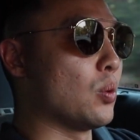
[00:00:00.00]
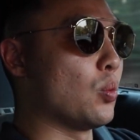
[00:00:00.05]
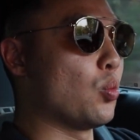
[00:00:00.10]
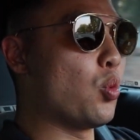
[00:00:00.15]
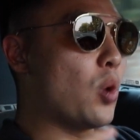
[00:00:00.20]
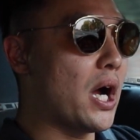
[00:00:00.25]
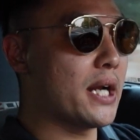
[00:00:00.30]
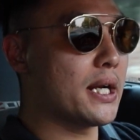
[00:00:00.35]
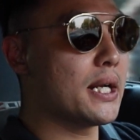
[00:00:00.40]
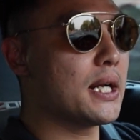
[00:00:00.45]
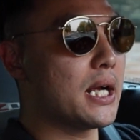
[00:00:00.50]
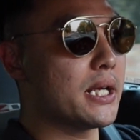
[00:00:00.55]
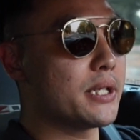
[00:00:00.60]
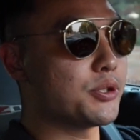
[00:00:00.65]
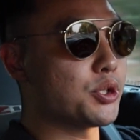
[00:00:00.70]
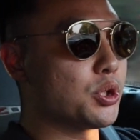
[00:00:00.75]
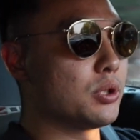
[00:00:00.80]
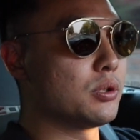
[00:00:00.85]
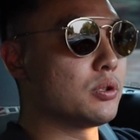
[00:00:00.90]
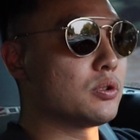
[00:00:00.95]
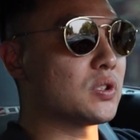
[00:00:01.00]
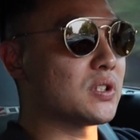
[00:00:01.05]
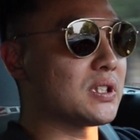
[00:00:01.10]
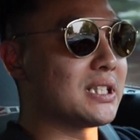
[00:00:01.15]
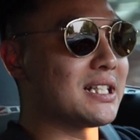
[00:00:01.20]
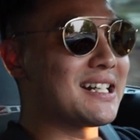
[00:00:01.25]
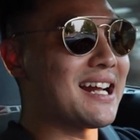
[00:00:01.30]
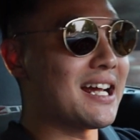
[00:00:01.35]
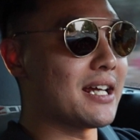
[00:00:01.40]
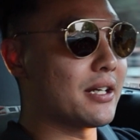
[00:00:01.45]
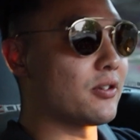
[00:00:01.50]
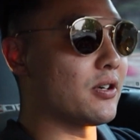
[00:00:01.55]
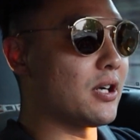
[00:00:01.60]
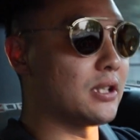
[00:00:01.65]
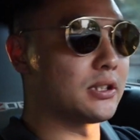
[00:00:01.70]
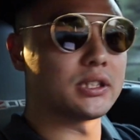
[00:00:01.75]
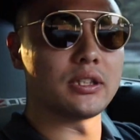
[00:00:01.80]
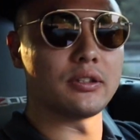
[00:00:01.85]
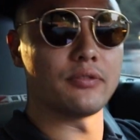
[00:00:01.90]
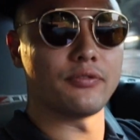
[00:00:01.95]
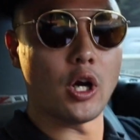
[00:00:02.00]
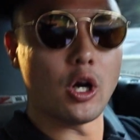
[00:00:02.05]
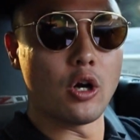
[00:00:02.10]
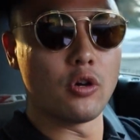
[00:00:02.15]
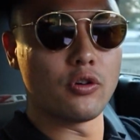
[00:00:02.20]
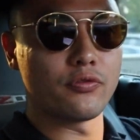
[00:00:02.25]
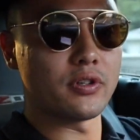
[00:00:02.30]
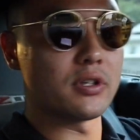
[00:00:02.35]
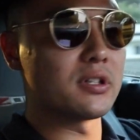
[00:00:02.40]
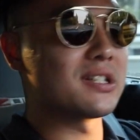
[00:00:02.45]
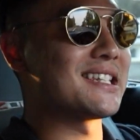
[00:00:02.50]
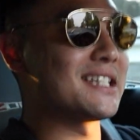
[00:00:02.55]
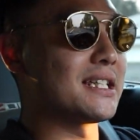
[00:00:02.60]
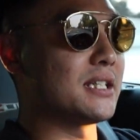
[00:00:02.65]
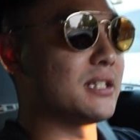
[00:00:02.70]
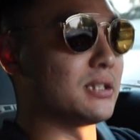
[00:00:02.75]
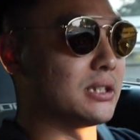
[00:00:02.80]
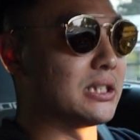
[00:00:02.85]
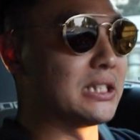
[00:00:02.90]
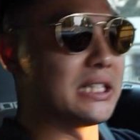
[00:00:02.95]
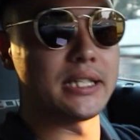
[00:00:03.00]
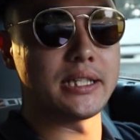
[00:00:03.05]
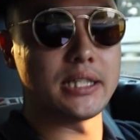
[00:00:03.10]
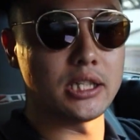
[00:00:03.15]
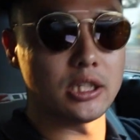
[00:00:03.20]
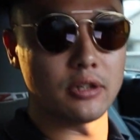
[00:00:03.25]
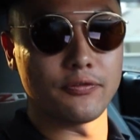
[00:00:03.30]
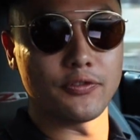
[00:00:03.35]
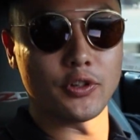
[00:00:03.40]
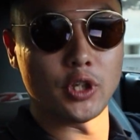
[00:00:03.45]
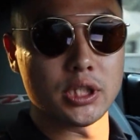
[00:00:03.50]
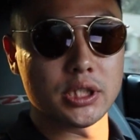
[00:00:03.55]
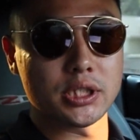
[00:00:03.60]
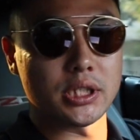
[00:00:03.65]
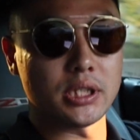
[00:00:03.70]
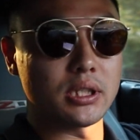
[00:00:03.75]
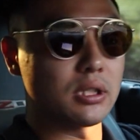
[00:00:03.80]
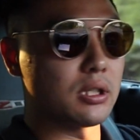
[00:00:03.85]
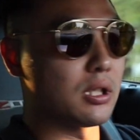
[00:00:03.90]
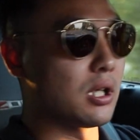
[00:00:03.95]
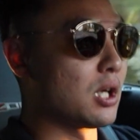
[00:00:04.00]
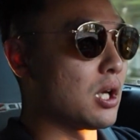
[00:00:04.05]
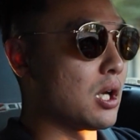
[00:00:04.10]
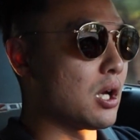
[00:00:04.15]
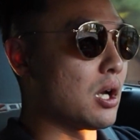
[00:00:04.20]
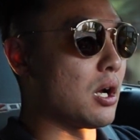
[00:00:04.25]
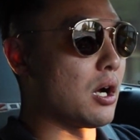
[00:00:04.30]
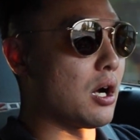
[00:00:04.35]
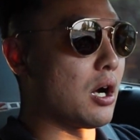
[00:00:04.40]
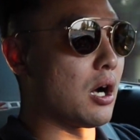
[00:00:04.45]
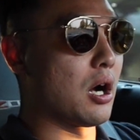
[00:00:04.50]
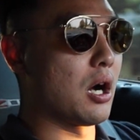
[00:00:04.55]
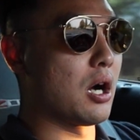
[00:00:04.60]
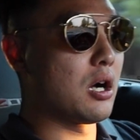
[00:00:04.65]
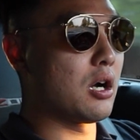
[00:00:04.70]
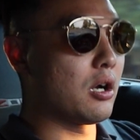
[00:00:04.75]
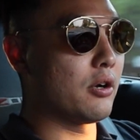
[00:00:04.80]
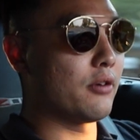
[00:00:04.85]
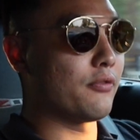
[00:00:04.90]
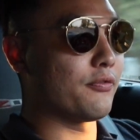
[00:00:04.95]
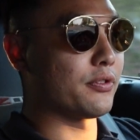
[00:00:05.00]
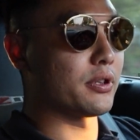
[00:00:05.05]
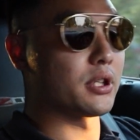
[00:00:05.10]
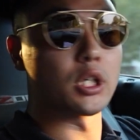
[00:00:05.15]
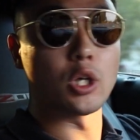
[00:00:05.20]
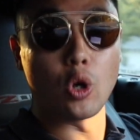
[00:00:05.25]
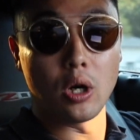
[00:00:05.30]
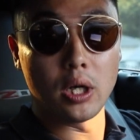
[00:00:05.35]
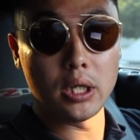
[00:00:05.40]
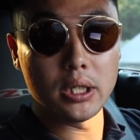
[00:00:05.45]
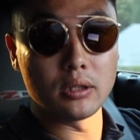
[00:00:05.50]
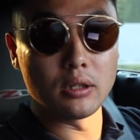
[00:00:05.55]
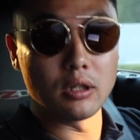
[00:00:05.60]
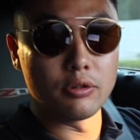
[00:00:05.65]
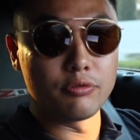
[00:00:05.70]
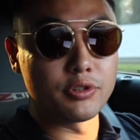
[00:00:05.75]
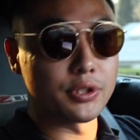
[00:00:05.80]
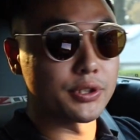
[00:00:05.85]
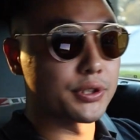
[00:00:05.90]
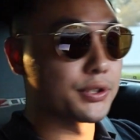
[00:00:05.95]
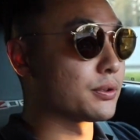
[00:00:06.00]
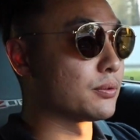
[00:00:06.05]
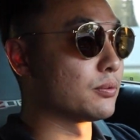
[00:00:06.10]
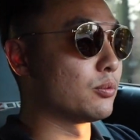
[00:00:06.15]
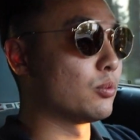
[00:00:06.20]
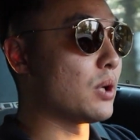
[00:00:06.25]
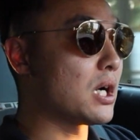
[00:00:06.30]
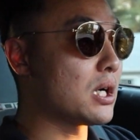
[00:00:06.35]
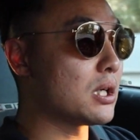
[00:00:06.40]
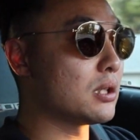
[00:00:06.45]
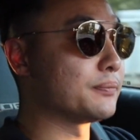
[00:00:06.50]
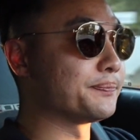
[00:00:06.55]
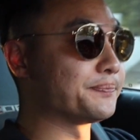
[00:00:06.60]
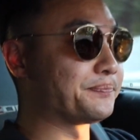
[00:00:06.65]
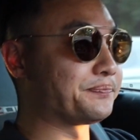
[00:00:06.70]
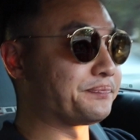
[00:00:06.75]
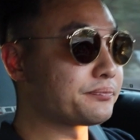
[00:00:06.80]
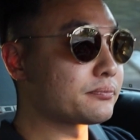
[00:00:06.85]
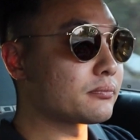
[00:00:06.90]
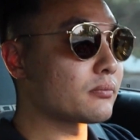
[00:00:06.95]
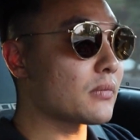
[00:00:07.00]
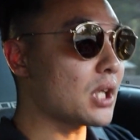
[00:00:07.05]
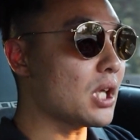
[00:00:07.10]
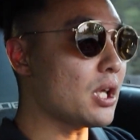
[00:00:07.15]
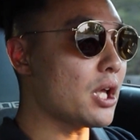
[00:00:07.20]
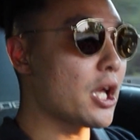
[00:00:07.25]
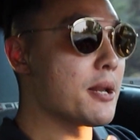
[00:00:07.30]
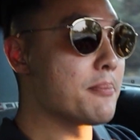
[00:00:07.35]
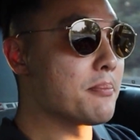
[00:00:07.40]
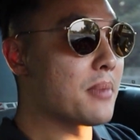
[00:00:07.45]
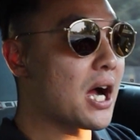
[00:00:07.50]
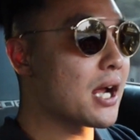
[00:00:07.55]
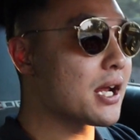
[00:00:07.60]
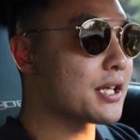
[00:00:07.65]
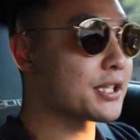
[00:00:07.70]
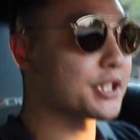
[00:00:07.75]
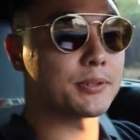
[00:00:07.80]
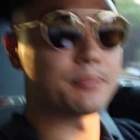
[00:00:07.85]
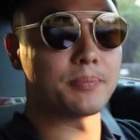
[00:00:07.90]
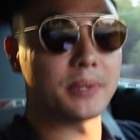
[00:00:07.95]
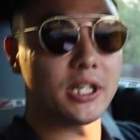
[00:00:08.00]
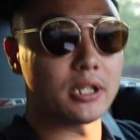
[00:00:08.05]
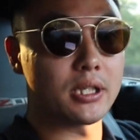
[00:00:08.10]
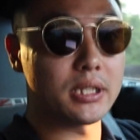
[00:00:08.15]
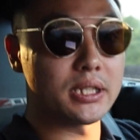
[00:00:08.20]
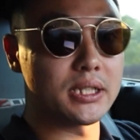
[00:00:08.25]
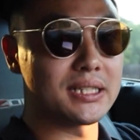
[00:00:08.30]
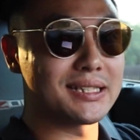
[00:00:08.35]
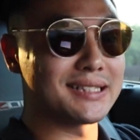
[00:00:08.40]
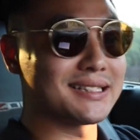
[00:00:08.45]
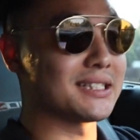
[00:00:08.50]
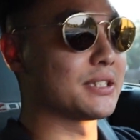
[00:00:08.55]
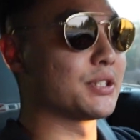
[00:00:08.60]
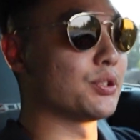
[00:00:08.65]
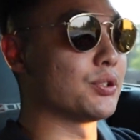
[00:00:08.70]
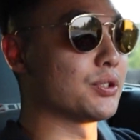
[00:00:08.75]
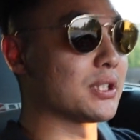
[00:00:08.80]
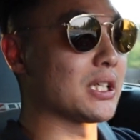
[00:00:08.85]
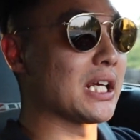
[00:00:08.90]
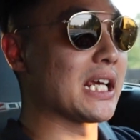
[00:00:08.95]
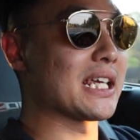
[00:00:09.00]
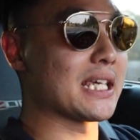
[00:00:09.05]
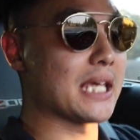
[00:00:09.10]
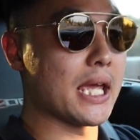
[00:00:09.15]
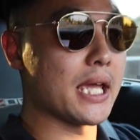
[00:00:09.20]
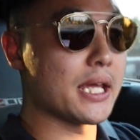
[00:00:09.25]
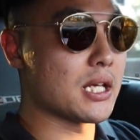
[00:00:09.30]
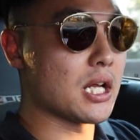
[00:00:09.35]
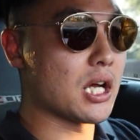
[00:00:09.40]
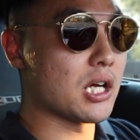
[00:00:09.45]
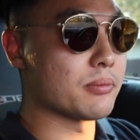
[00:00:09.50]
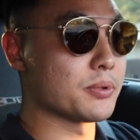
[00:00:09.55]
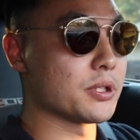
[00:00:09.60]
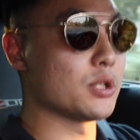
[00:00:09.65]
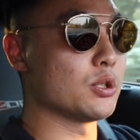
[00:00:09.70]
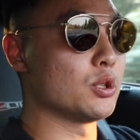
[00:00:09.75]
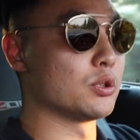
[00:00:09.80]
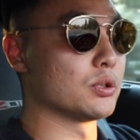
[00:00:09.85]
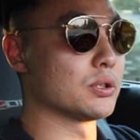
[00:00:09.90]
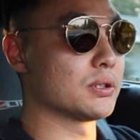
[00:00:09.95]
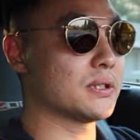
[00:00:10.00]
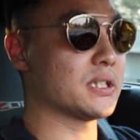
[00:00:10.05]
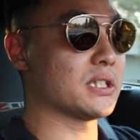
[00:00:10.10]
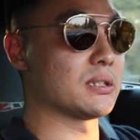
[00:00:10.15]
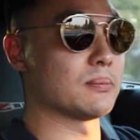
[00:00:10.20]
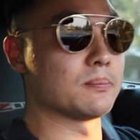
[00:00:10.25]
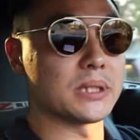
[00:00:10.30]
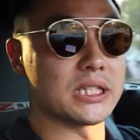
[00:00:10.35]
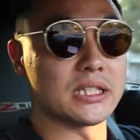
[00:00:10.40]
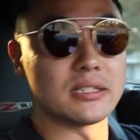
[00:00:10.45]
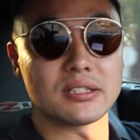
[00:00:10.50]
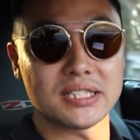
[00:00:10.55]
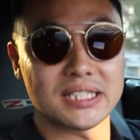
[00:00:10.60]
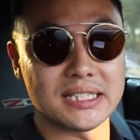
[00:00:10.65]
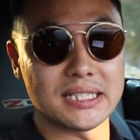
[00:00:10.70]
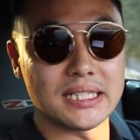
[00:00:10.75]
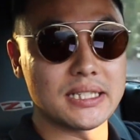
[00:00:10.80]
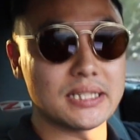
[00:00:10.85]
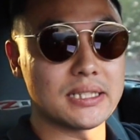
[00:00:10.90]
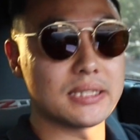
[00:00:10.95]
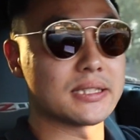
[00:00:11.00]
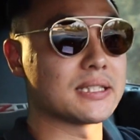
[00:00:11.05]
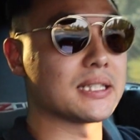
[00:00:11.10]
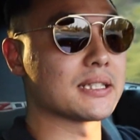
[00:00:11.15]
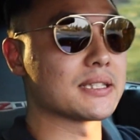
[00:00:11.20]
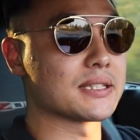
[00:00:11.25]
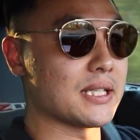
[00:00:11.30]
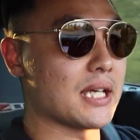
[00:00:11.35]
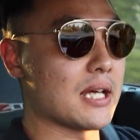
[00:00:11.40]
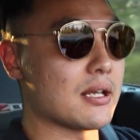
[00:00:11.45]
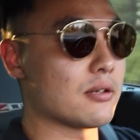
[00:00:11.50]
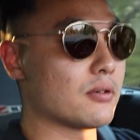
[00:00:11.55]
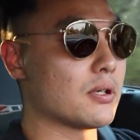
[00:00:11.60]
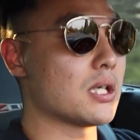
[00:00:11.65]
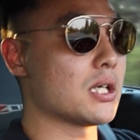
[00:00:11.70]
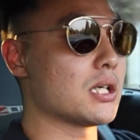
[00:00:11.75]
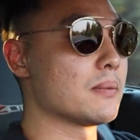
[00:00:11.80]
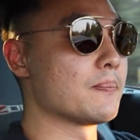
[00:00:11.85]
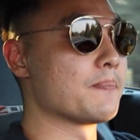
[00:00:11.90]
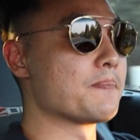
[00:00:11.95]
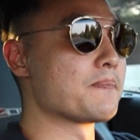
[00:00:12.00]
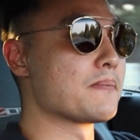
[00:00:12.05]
why did I choose the Digressive over the linear version of the coilovers? Well, in my experience using KWs and Bilsteins, etc.,